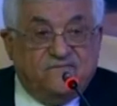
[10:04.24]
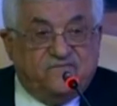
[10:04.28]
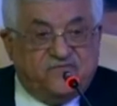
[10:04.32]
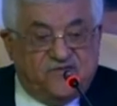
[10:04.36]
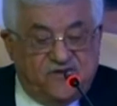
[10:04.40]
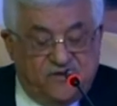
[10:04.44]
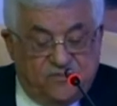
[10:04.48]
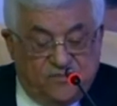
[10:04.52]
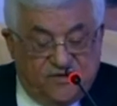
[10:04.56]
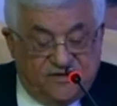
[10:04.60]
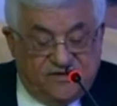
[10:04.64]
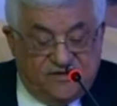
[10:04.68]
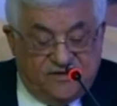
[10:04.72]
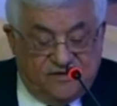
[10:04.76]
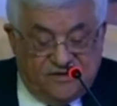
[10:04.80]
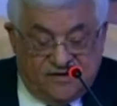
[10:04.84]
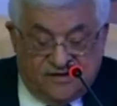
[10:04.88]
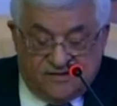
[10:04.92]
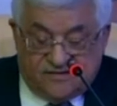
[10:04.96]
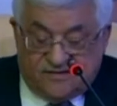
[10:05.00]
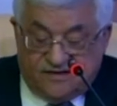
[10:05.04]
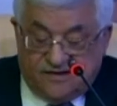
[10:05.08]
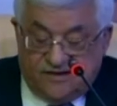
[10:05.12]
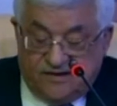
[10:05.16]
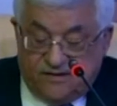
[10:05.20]
residents
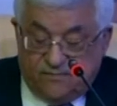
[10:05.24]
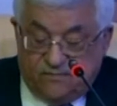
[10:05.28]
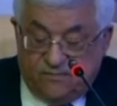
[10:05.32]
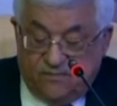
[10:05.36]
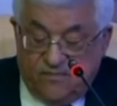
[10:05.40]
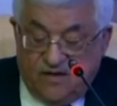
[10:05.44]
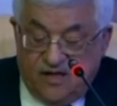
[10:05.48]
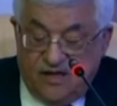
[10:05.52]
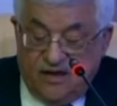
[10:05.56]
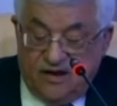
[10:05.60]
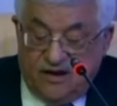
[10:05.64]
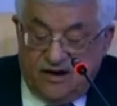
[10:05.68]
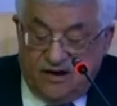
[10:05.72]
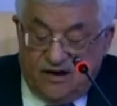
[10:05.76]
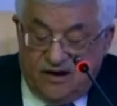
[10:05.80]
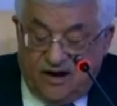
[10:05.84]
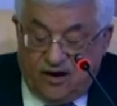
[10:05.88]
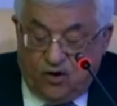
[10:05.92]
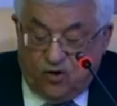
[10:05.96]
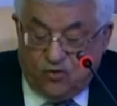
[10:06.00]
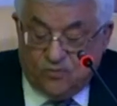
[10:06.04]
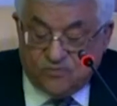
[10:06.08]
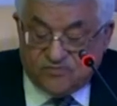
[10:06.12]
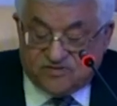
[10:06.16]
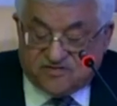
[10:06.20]
while
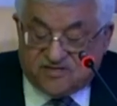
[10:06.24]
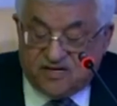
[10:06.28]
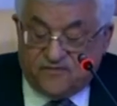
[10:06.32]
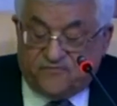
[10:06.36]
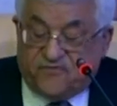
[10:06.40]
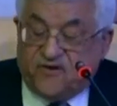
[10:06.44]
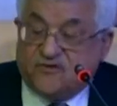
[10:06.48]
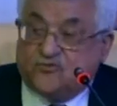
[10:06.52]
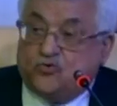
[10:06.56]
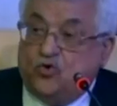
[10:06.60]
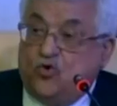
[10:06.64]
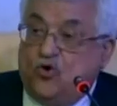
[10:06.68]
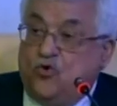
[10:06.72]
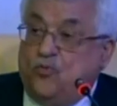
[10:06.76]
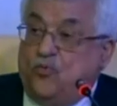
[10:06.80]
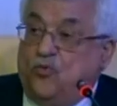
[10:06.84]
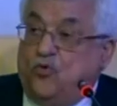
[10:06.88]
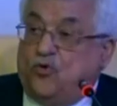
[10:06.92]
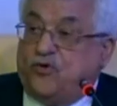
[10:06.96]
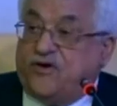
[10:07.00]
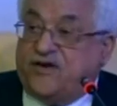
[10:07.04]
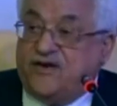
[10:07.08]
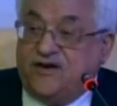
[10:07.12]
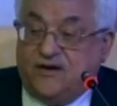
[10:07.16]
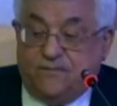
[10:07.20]
blustering Jewish
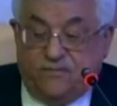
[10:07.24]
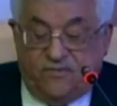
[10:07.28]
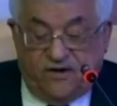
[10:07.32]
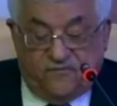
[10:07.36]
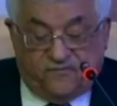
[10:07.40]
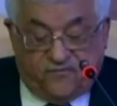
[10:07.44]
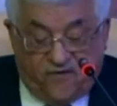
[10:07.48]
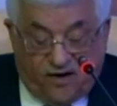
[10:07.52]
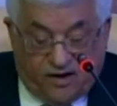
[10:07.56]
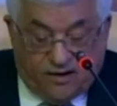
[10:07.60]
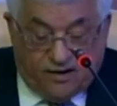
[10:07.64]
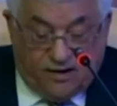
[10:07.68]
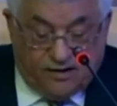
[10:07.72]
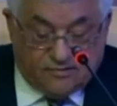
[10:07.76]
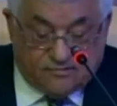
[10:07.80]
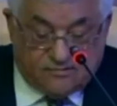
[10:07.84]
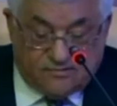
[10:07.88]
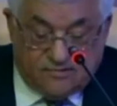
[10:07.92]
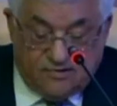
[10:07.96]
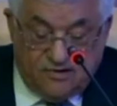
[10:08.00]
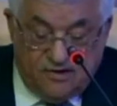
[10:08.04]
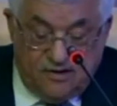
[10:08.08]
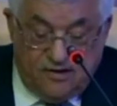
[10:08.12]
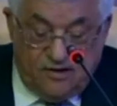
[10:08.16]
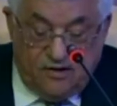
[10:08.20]
presence by
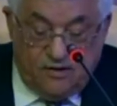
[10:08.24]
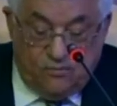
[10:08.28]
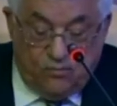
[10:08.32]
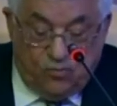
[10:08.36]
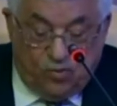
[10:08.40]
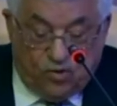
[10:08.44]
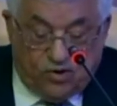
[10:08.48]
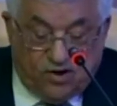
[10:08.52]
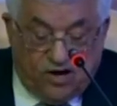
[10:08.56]
building more